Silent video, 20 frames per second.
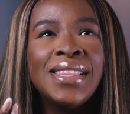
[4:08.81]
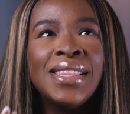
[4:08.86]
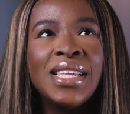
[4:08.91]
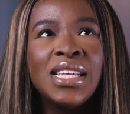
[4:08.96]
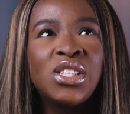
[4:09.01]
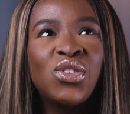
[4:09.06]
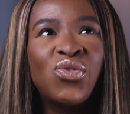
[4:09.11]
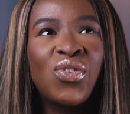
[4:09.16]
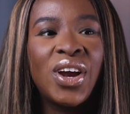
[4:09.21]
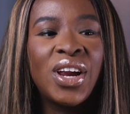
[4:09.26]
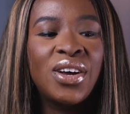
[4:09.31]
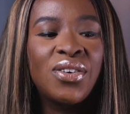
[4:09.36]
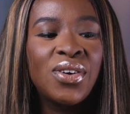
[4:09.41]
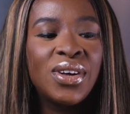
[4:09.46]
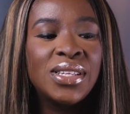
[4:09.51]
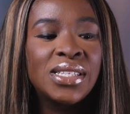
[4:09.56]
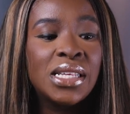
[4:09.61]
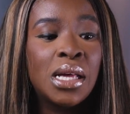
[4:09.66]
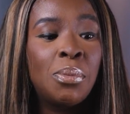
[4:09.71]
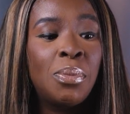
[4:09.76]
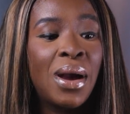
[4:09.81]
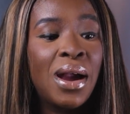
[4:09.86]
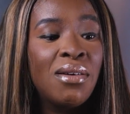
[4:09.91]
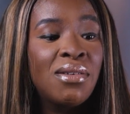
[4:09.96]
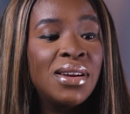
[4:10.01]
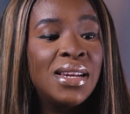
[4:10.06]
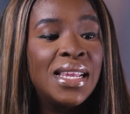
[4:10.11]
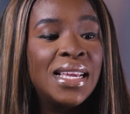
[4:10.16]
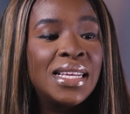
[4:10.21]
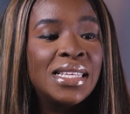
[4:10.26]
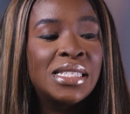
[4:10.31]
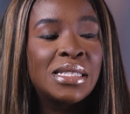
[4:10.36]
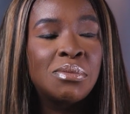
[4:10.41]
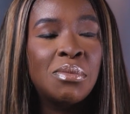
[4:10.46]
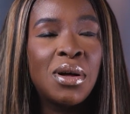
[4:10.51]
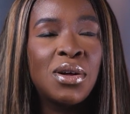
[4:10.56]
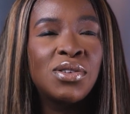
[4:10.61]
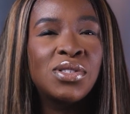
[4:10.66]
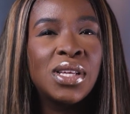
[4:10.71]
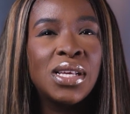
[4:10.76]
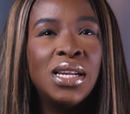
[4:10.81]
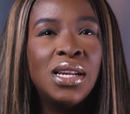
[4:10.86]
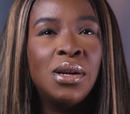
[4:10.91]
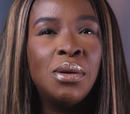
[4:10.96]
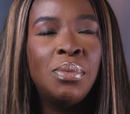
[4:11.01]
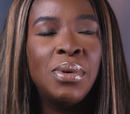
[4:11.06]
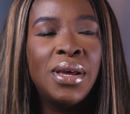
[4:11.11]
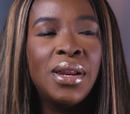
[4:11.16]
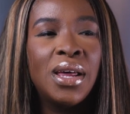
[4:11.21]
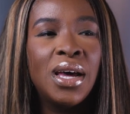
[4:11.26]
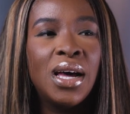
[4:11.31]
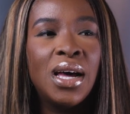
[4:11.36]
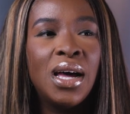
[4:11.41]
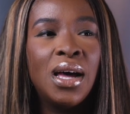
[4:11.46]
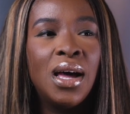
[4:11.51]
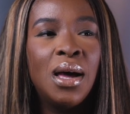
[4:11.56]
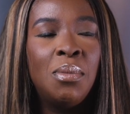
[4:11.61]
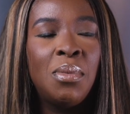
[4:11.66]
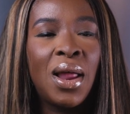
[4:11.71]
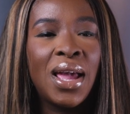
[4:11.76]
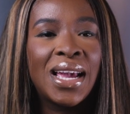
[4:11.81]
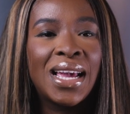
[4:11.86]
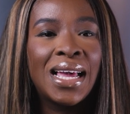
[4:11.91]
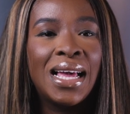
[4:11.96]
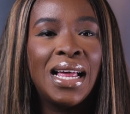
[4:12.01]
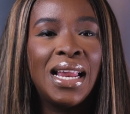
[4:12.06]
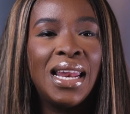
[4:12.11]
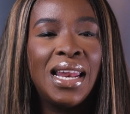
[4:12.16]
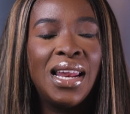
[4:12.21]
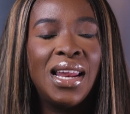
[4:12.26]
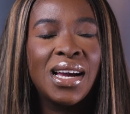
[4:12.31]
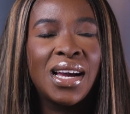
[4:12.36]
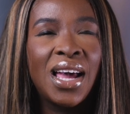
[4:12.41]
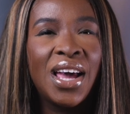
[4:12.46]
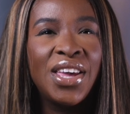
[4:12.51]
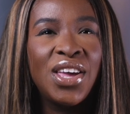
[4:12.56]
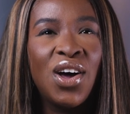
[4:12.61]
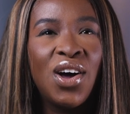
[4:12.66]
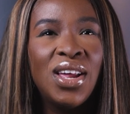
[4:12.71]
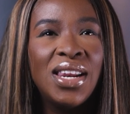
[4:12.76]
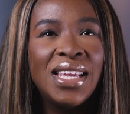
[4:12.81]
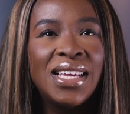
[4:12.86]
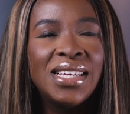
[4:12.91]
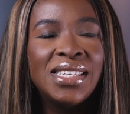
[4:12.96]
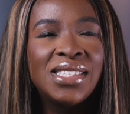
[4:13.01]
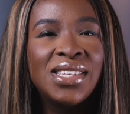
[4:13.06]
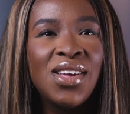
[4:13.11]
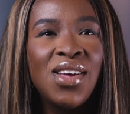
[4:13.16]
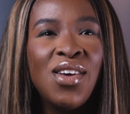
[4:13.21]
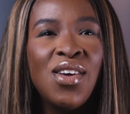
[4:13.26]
This fragrance apparently smells a little bit like Kayali's